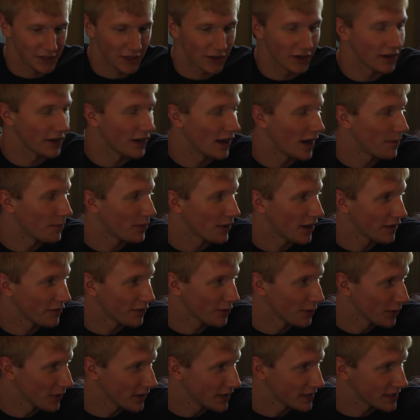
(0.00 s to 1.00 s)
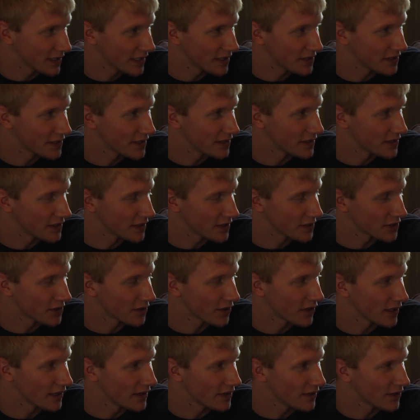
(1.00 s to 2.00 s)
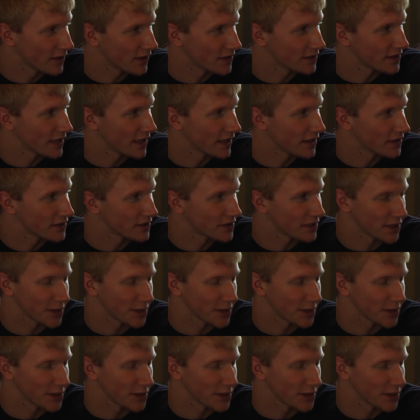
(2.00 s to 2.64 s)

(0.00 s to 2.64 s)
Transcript: started a nonprofit organization in sixth grade called Tanner's